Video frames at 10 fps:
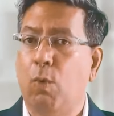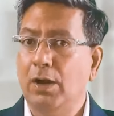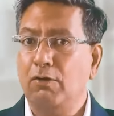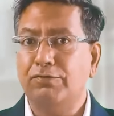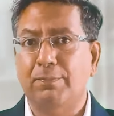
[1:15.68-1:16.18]

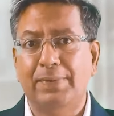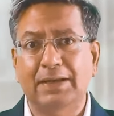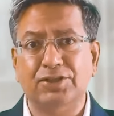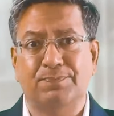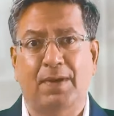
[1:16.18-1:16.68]
One of the
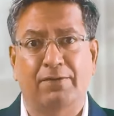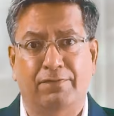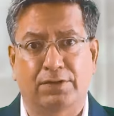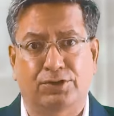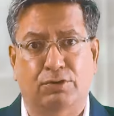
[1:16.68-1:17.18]
biggest
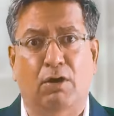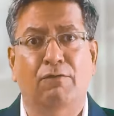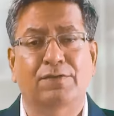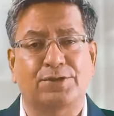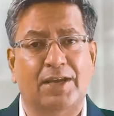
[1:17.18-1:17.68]
benefits
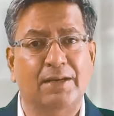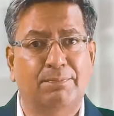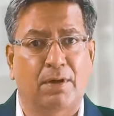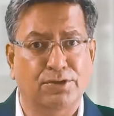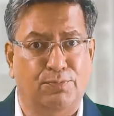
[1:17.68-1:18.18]
of a
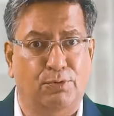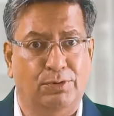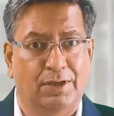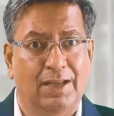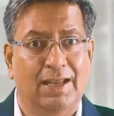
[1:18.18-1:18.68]
second
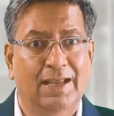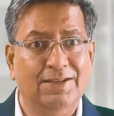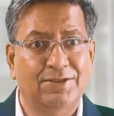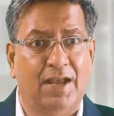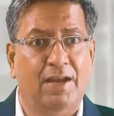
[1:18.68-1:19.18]
passport
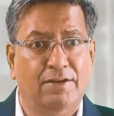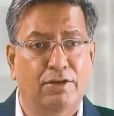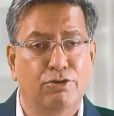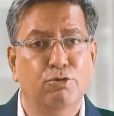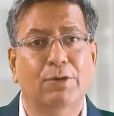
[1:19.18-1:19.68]
is that
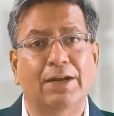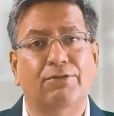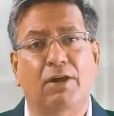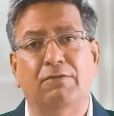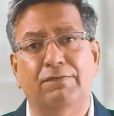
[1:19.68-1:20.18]
you
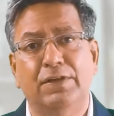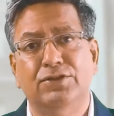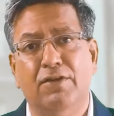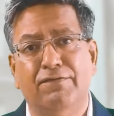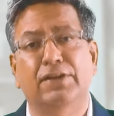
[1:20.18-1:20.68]
can travel
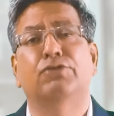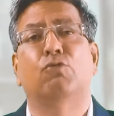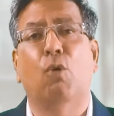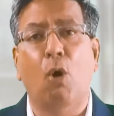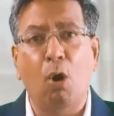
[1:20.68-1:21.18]
visa-free
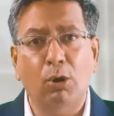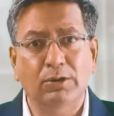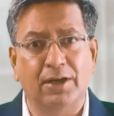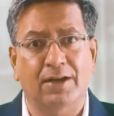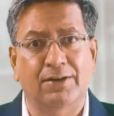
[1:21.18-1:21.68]
to
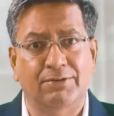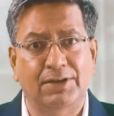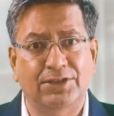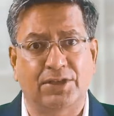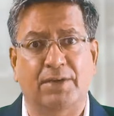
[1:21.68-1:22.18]
all the
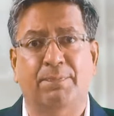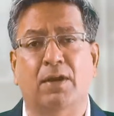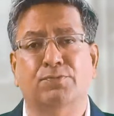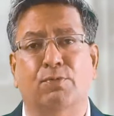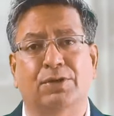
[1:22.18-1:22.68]
countries that
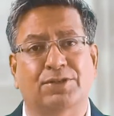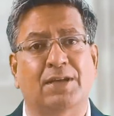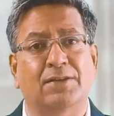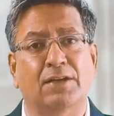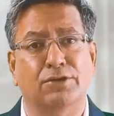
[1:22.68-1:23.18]
passport is
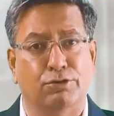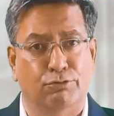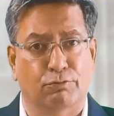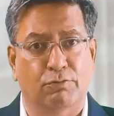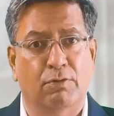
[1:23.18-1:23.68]
entitled
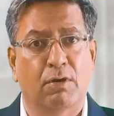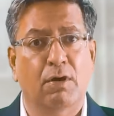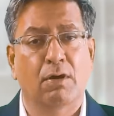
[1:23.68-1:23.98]
to.